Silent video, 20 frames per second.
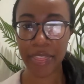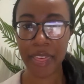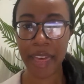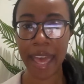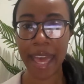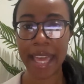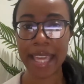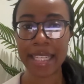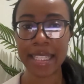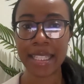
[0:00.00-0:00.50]

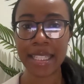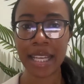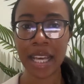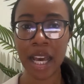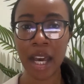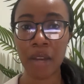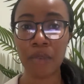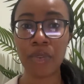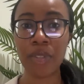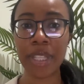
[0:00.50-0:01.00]
that
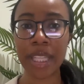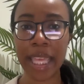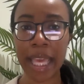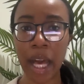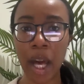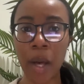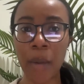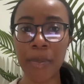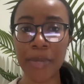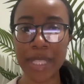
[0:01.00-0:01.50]
really
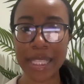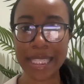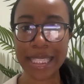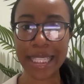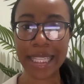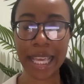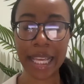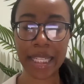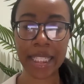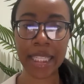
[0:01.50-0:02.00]
helps in
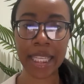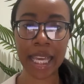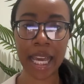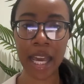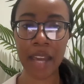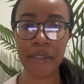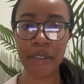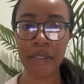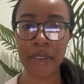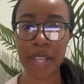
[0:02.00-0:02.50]
selecting the
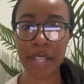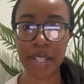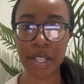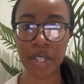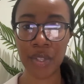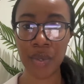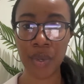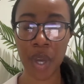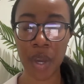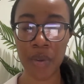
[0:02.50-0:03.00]
kind of events that
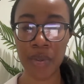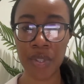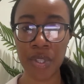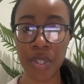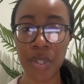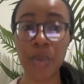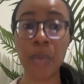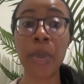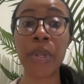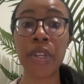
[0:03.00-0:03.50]
you go
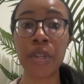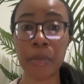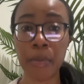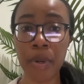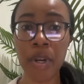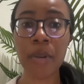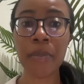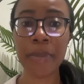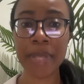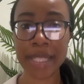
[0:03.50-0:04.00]
to when your
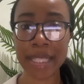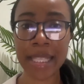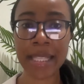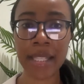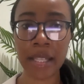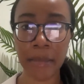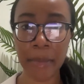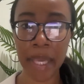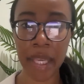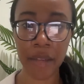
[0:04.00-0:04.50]
purpose is
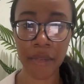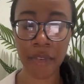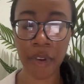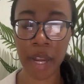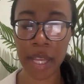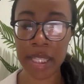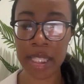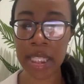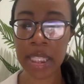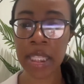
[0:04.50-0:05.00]
to make
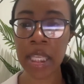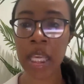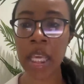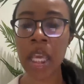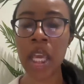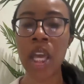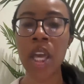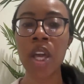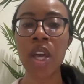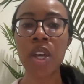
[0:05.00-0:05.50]
friends.
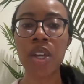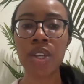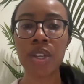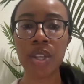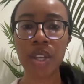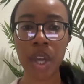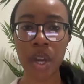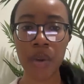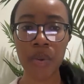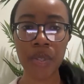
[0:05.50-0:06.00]

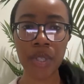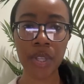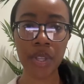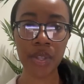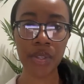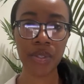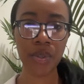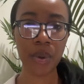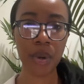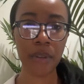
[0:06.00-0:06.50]
Go to the
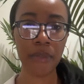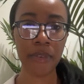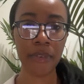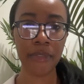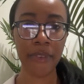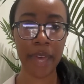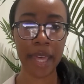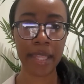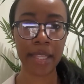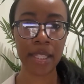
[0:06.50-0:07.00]
sort of
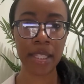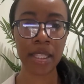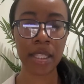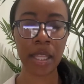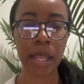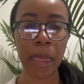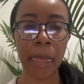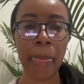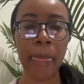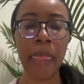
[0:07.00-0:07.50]
events
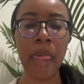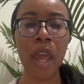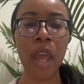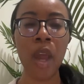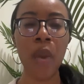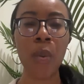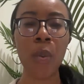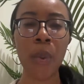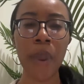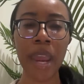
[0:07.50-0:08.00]

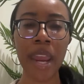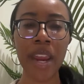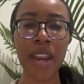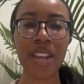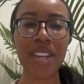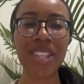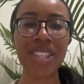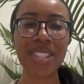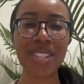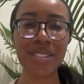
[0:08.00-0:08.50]

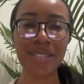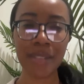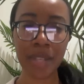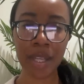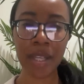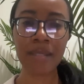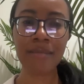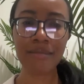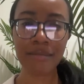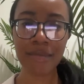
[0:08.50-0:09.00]
where you
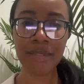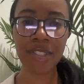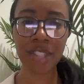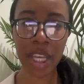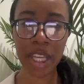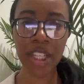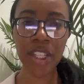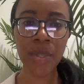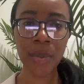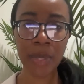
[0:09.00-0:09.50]
can
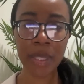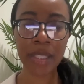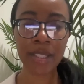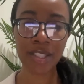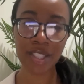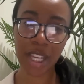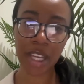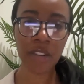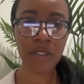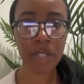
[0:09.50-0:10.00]

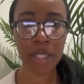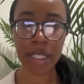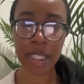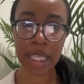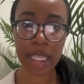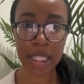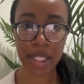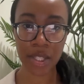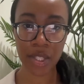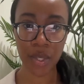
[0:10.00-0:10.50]
generally
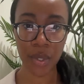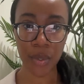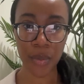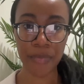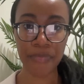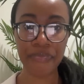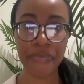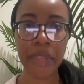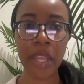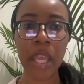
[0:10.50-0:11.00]

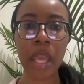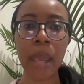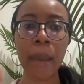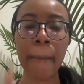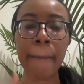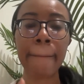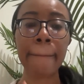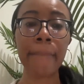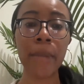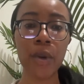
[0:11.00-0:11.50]
assume
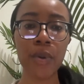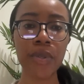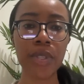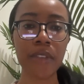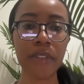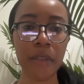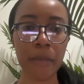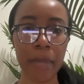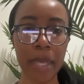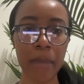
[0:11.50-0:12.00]
most of
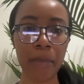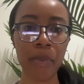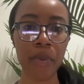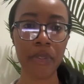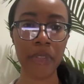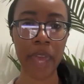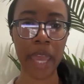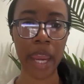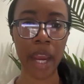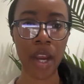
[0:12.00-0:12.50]
the people
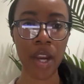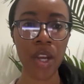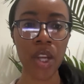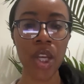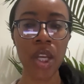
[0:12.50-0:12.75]
there